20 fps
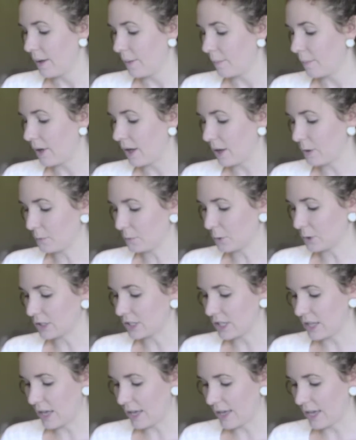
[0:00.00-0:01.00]
But
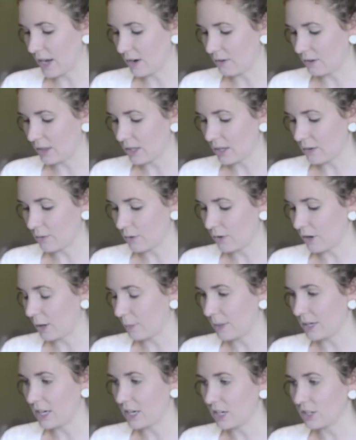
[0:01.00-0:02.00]
unfortunately I can't really give you
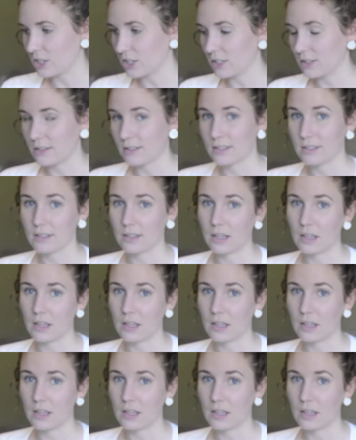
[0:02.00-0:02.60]
recommendations.